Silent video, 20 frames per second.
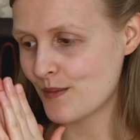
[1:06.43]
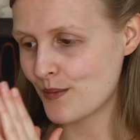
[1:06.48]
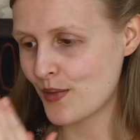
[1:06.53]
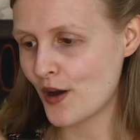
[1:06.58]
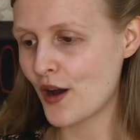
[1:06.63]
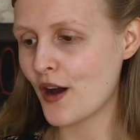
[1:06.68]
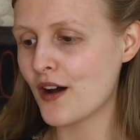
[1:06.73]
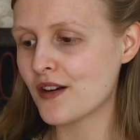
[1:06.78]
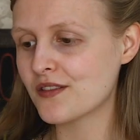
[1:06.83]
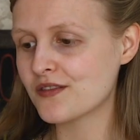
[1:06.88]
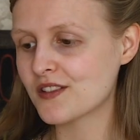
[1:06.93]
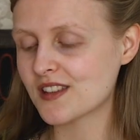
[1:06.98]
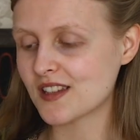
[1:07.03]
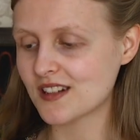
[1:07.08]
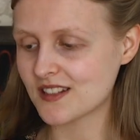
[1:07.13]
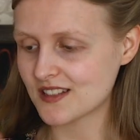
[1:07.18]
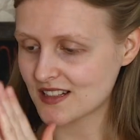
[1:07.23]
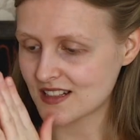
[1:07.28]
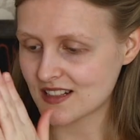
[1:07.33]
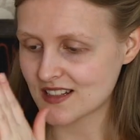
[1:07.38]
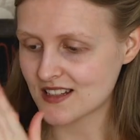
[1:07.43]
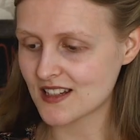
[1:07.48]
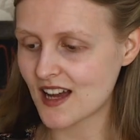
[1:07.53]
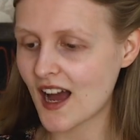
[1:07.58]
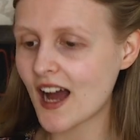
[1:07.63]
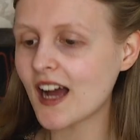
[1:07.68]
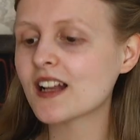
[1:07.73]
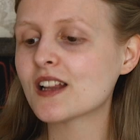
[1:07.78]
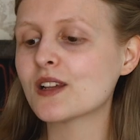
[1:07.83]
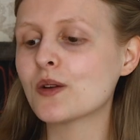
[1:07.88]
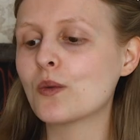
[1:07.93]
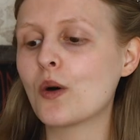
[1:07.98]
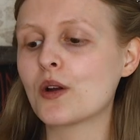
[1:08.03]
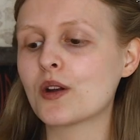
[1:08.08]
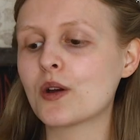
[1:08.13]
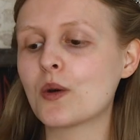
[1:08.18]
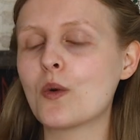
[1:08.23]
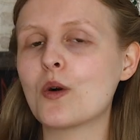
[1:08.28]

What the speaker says: perfect. That is exactly what I